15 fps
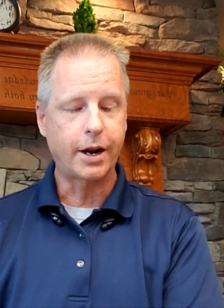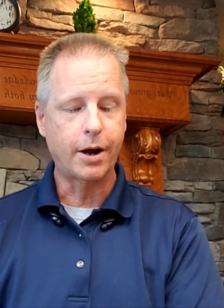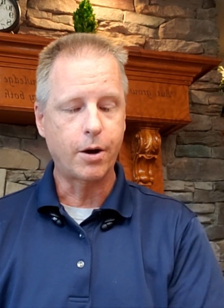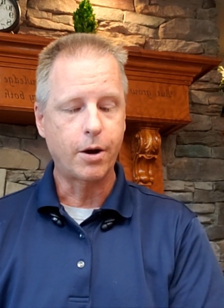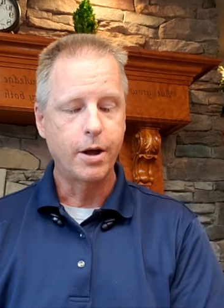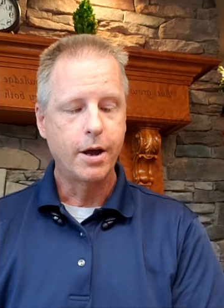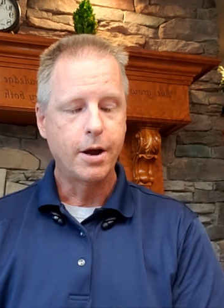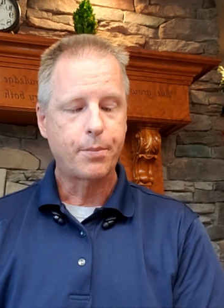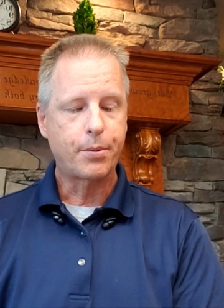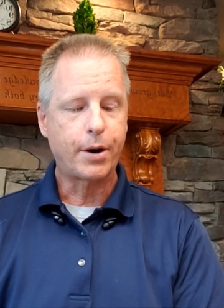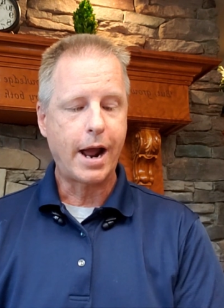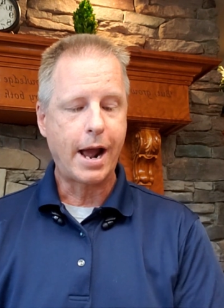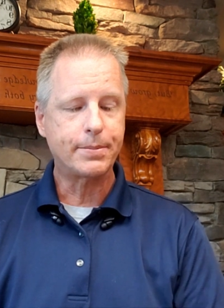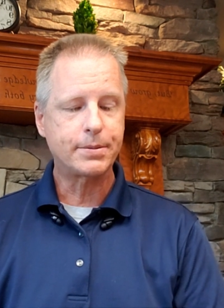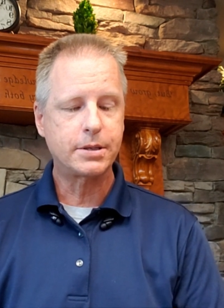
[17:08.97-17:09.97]
Now,
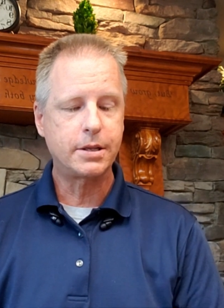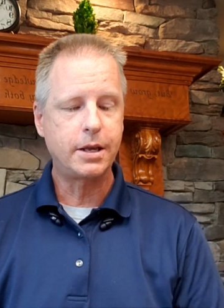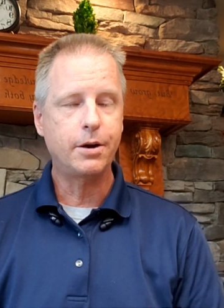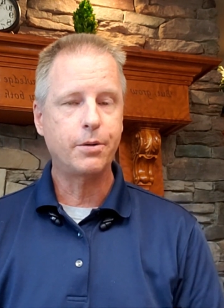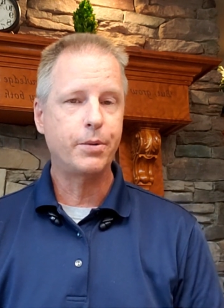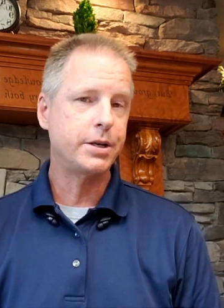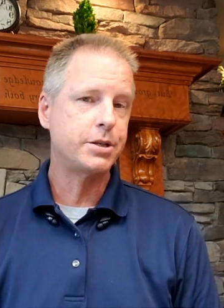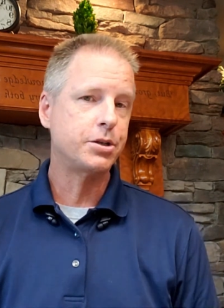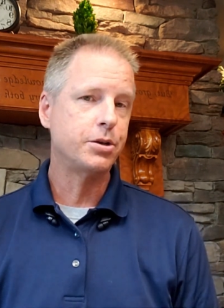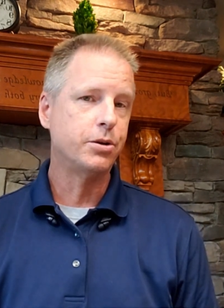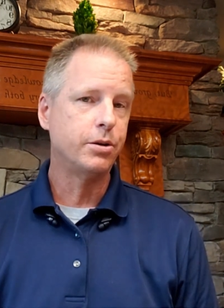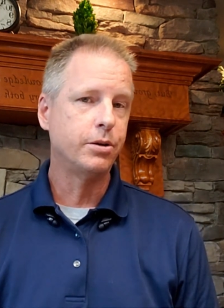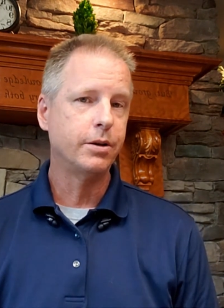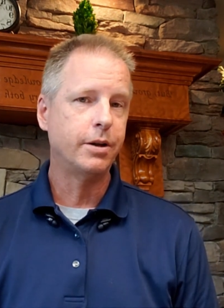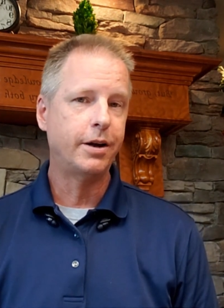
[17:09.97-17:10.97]
perhaps the
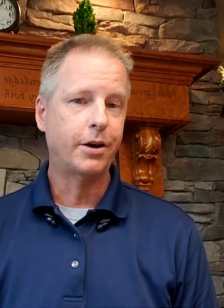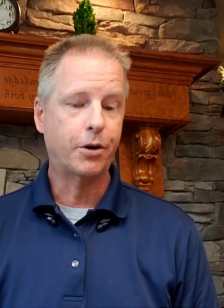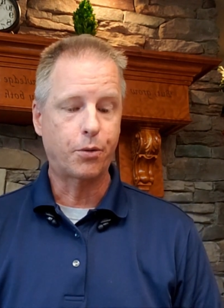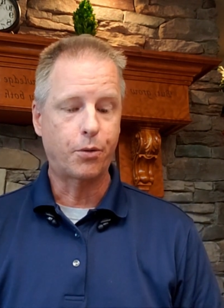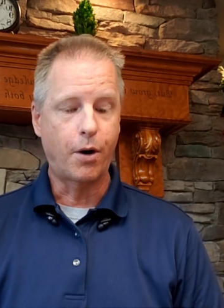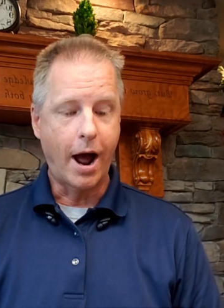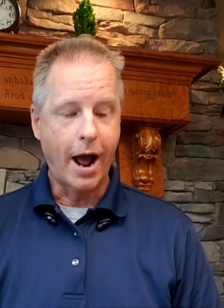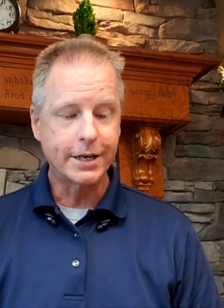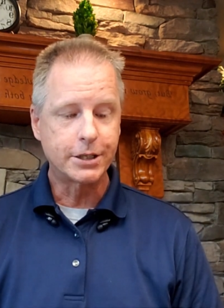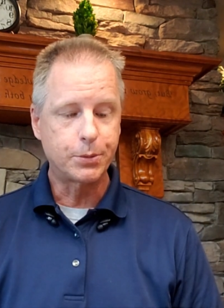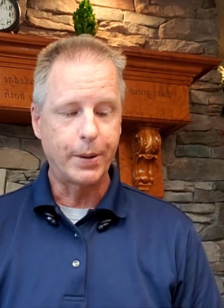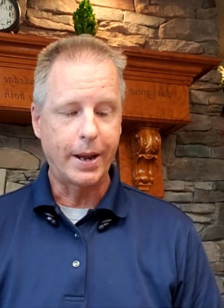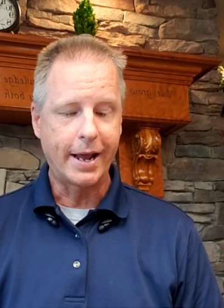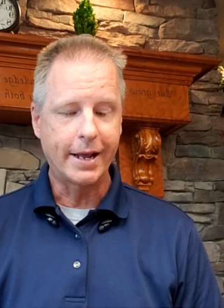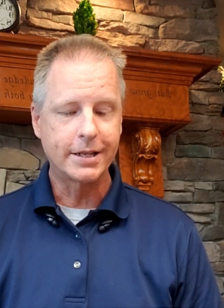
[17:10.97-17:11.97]
original garage
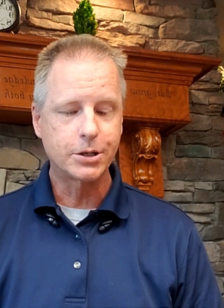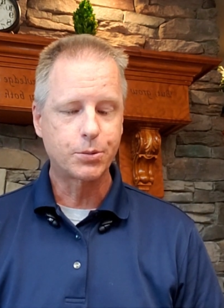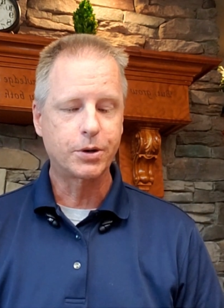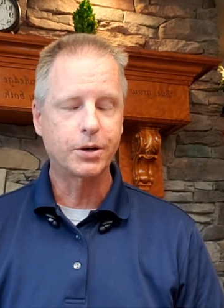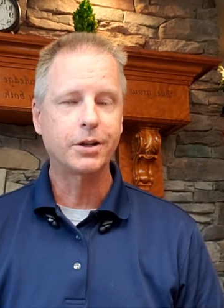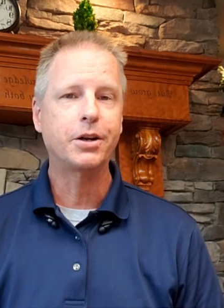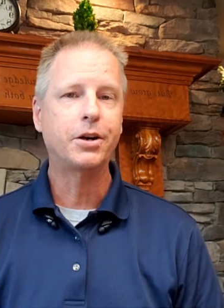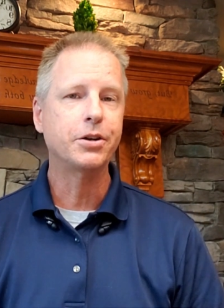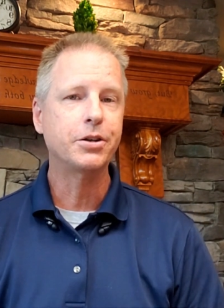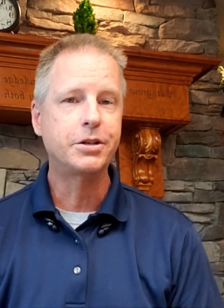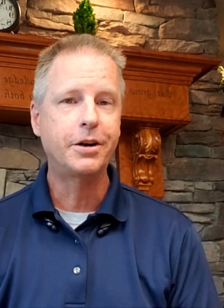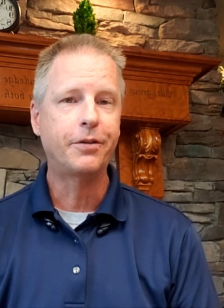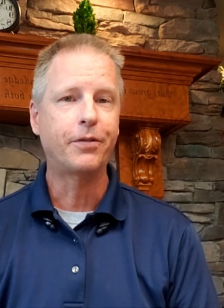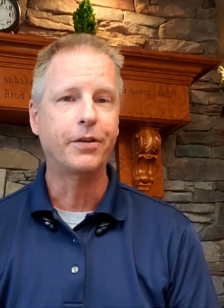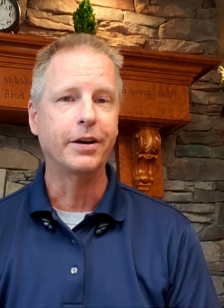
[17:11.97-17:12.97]
bands were a little
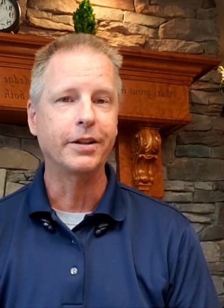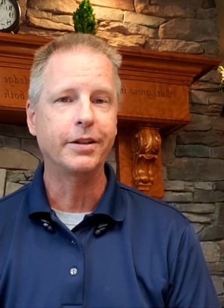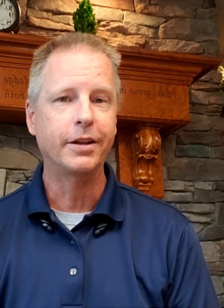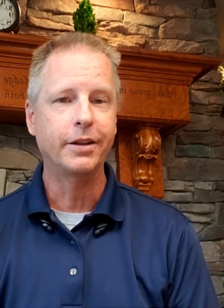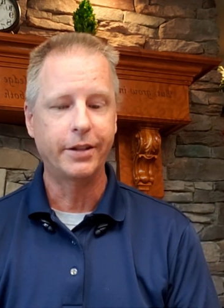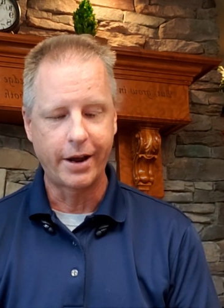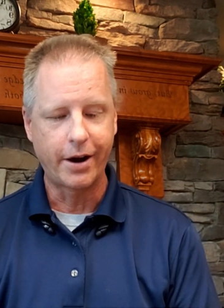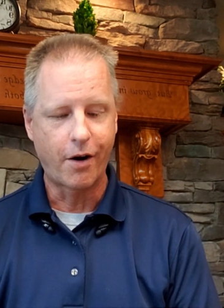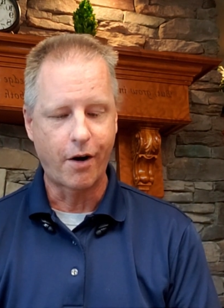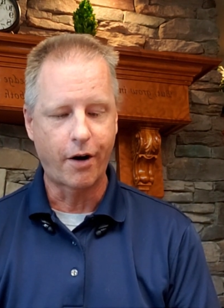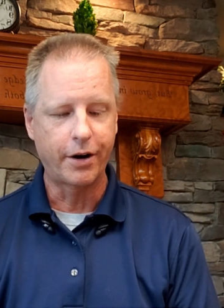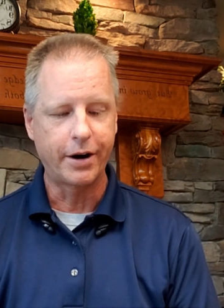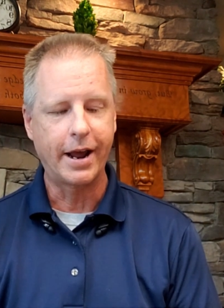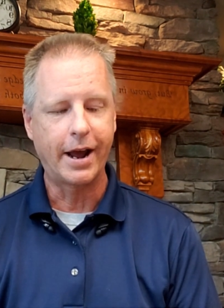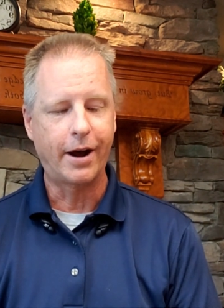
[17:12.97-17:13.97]
different than they
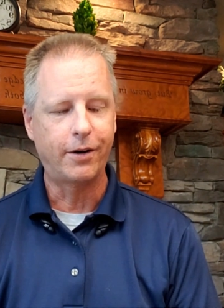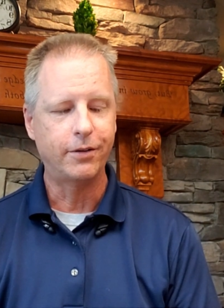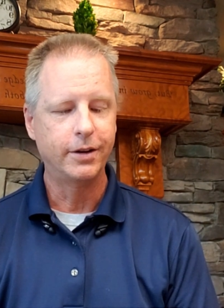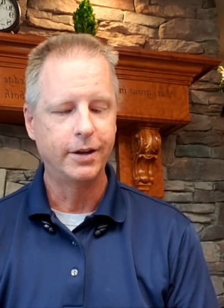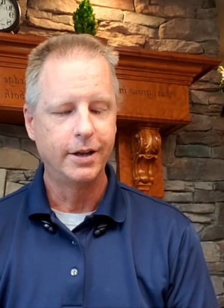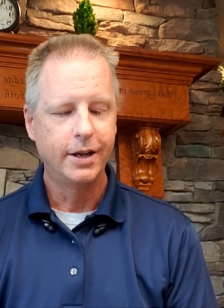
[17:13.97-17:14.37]
are now.